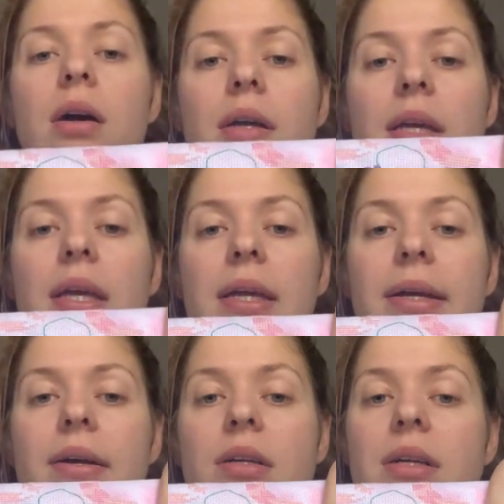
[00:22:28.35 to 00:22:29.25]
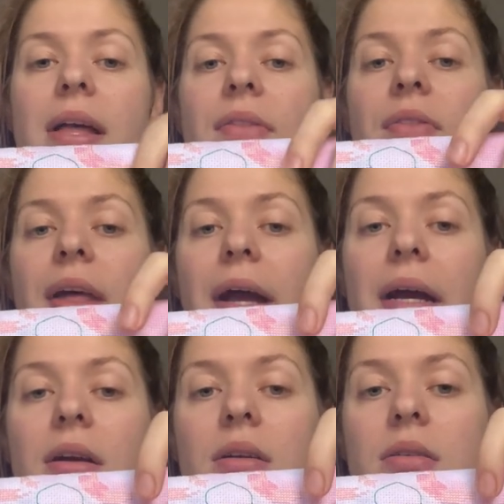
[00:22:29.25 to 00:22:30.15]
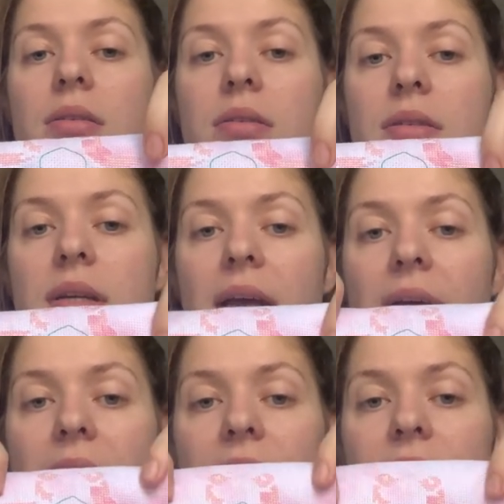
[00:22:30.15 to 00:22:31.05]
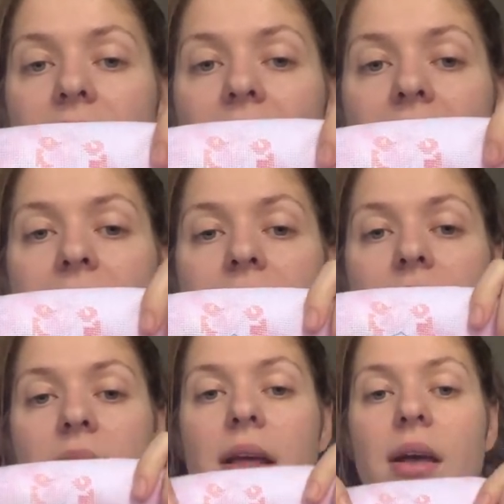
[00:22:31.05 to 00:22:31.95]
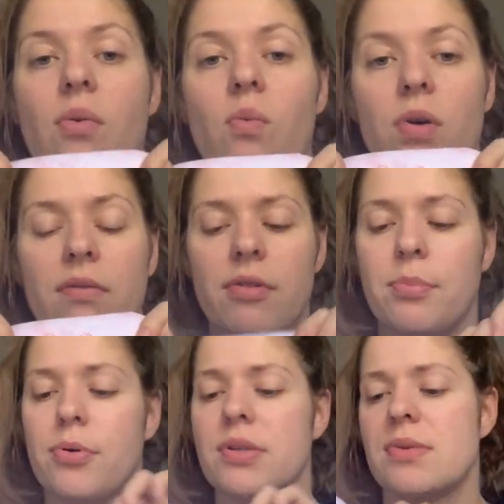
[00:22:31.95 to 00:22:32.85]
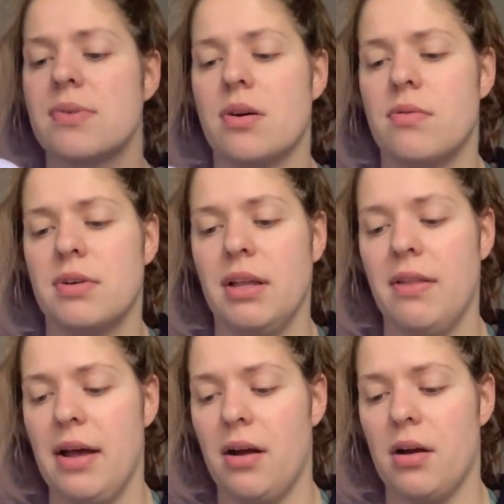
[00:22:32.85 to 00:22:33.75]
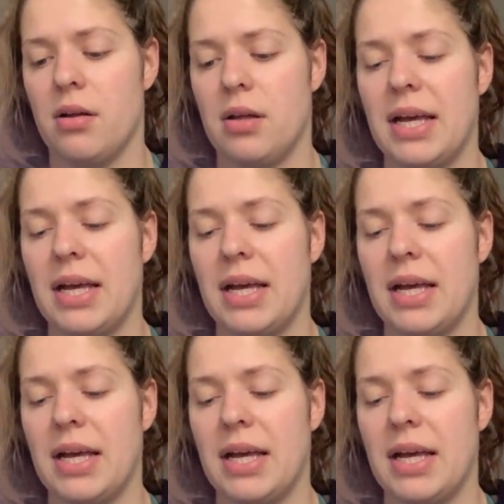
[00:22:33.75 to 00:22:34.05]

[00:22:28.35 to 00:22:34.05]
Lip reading: here and there, and then one of the birds was already there.